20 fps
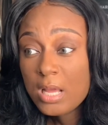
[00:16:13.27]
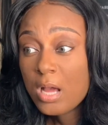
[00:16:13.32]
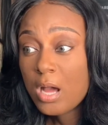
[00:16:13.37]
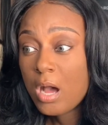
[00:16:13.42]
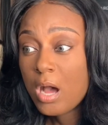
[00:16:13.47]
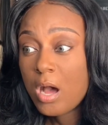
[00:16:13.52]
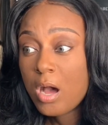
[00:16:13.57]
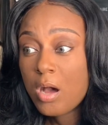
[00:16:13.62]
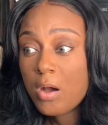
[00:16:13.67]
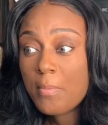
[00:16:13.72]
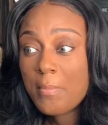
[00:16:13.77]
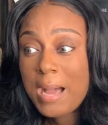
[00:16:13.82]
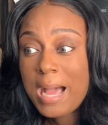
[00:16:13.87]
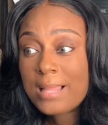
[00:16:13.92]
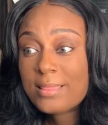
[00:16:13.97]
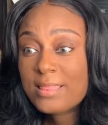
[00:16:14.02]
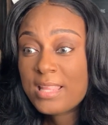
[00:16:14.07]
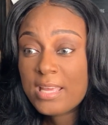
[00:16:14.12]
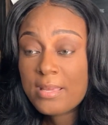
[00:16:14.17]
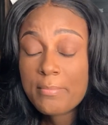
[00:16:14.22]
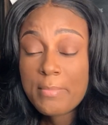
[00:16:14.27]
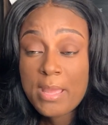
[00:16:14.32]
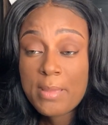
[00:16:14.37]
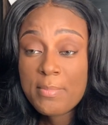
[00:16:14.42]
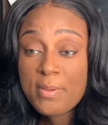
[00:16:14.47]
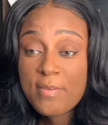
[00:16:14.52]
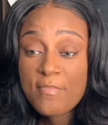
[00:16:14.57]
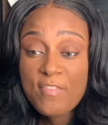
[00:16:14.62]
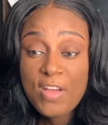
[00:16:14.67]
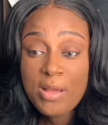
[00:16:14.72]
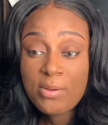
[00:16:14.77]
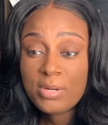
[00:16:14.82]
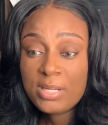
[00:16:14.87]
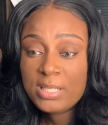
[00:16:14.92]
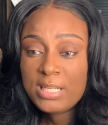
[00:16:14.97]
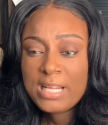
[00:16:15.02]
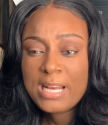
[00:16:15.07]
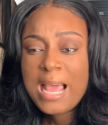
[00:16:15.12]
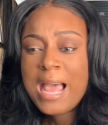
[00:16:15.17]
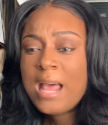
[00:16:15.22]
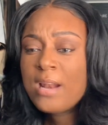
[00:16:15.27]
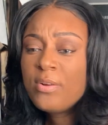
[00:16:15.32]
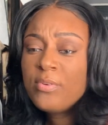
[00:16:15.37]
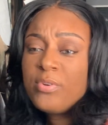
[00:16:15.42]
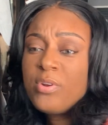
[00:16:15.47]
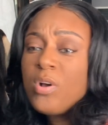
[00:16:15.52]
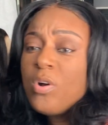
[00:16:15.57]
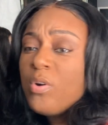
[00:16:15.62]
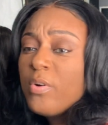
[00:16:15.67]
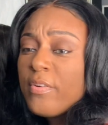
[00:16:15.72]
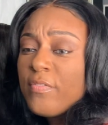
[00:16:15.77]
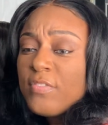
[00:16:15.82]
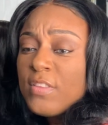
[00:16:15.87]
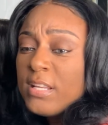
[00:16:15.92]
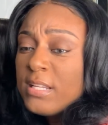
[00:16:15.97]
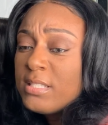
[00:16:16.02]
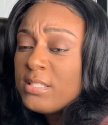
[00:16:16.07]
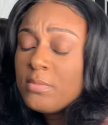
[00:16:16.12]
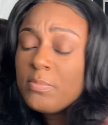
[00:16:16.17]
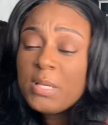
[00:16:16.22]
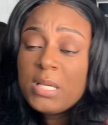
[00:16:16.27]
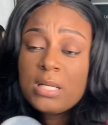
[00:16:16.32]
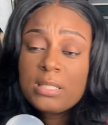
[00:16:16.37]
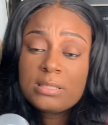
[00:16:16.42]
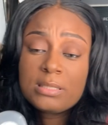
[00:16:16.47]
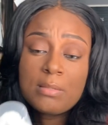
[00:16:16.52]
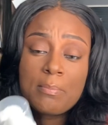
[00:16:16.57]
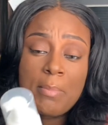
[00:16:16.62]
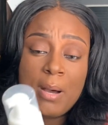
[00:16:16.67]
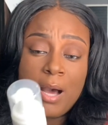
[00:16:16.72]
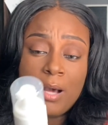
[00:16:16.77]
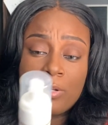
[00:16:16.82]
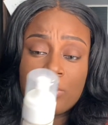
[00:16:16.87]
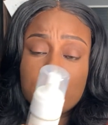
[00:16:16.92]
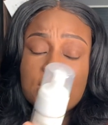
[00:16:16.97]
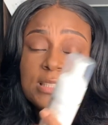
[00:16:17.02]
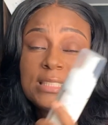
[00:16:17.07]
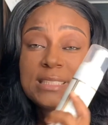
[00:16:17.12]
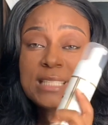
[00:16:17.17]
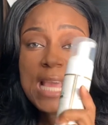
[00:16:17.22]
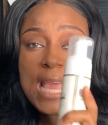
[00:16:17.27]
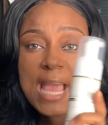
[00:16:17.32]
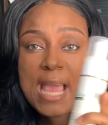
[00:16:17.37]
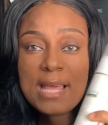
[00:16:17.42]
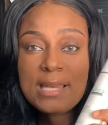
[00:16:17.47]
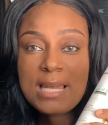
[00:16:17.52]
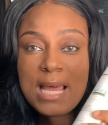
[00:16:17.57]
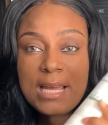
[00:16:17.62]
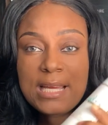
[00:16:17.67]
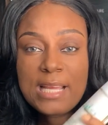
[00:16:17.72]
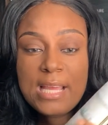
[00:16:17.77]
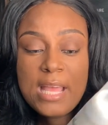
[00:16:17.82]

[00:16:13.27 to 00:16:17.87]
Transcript: I think maybe if I would have I don't know if it's because the bottle sat, like,